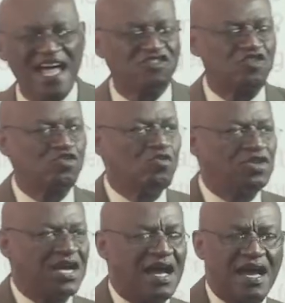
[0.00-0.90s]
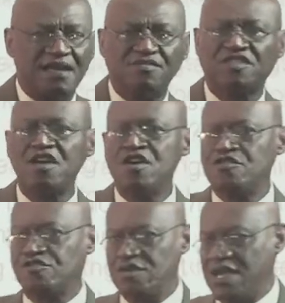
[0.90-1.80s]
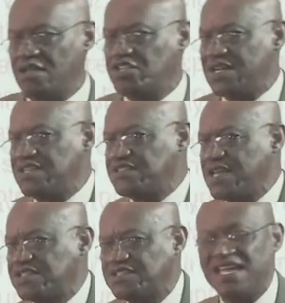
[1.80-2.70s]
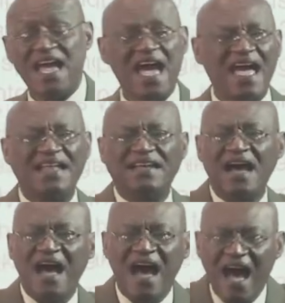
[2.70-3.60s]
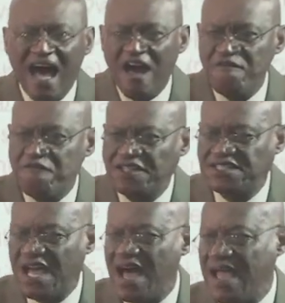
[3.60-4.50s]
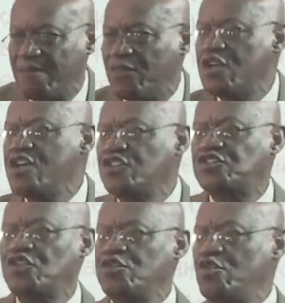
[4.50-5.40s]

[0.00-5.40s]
that's two times, 360 and half a time. So